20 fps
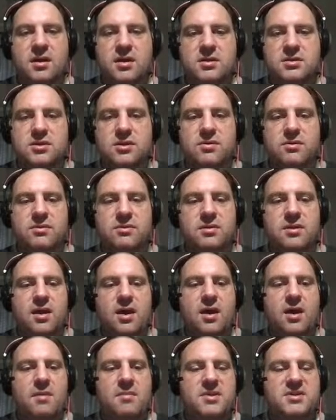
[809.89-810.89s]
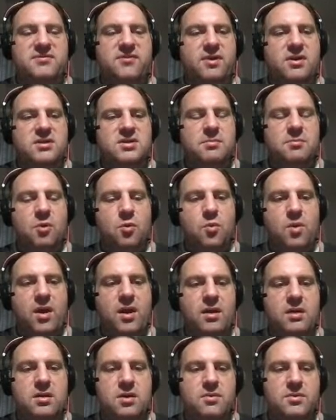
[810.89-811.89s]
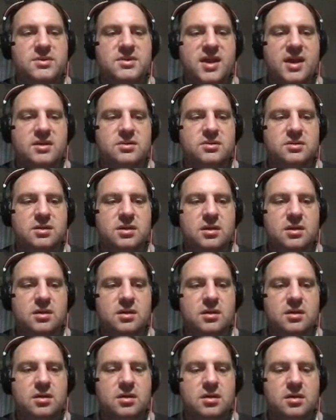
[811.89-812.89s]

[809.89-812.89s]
So as far as I'm aware, no one's actually